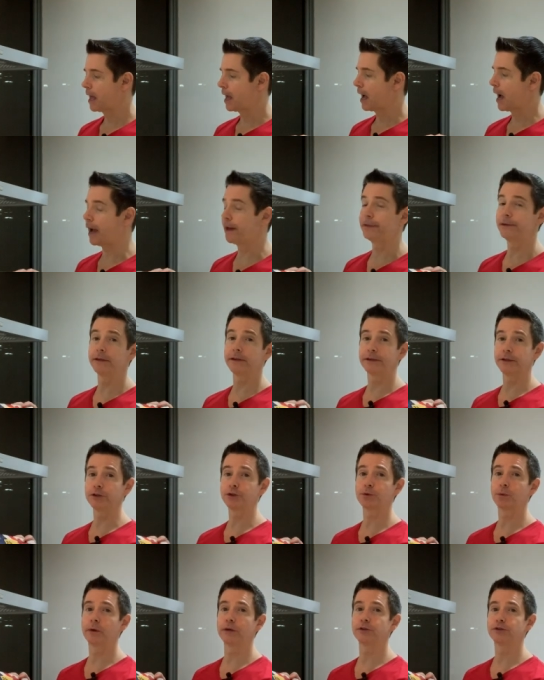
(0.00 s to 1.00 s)
I think
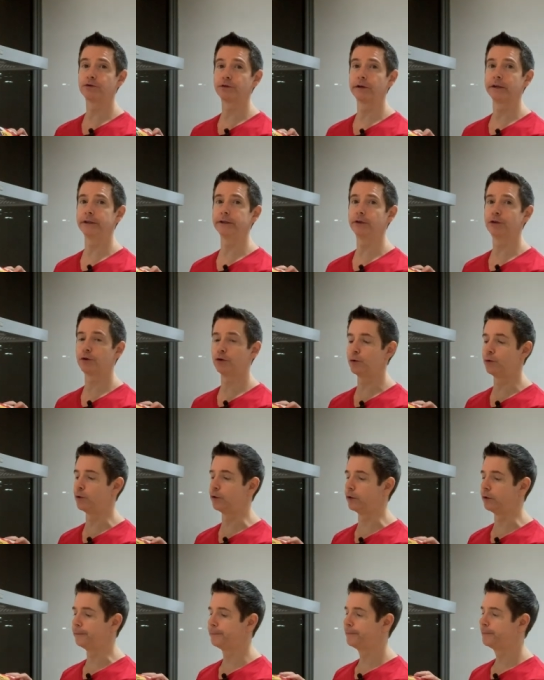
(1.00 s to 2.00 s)
this one's really
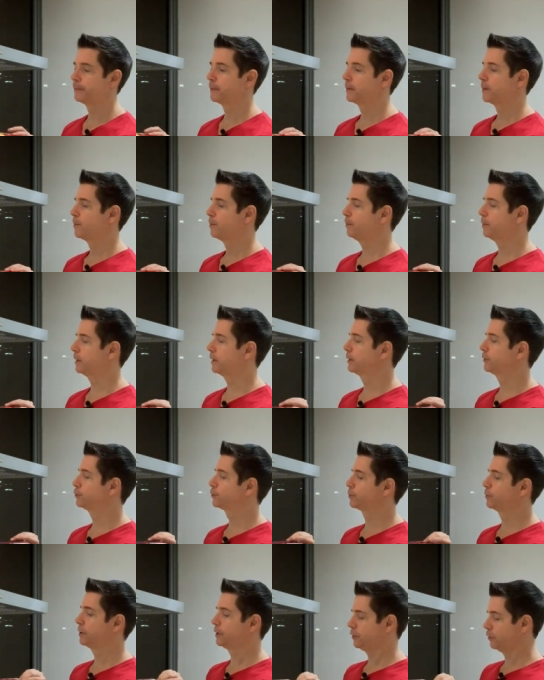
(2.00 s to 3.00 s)
cool because
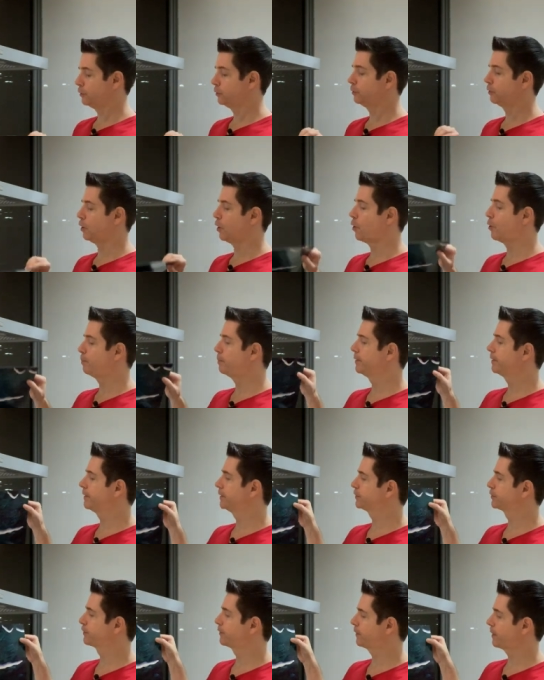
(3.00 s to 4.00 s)
when you open
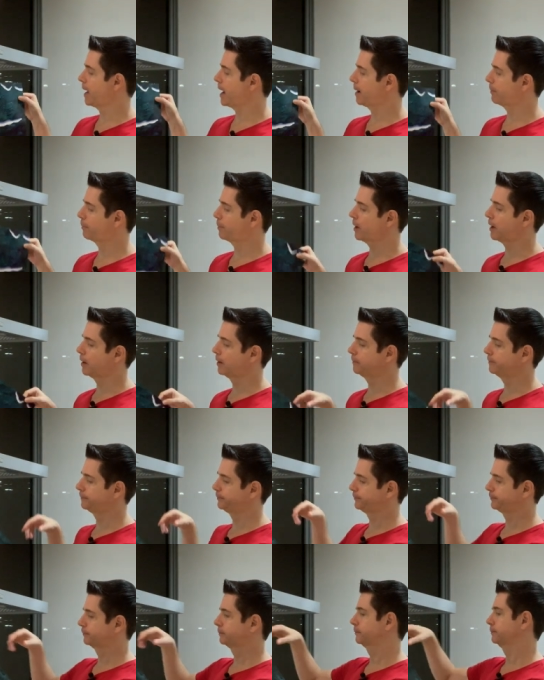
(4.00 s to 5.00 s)
this flap
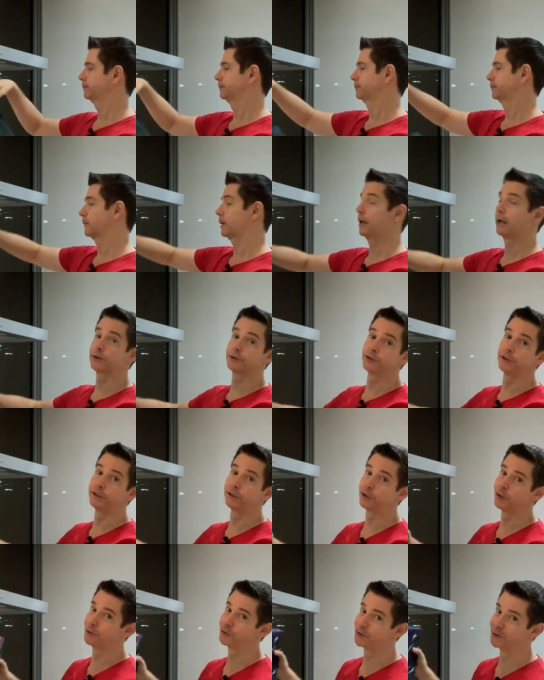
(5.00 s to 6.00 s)
up, actually
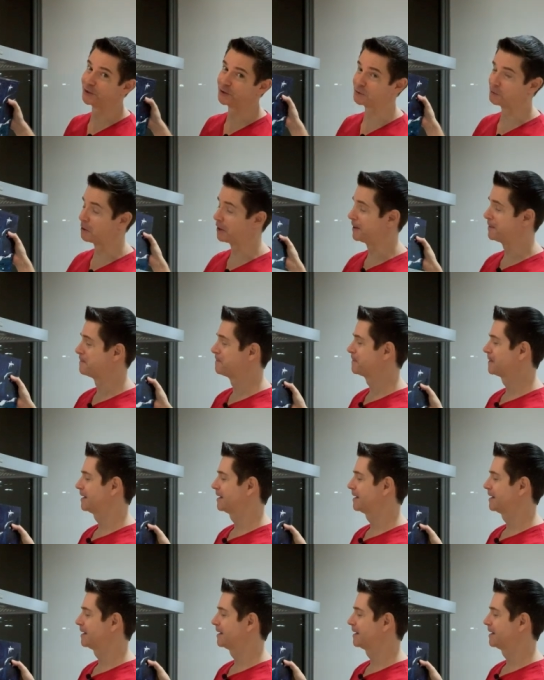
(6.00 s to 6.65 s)
it goes this way.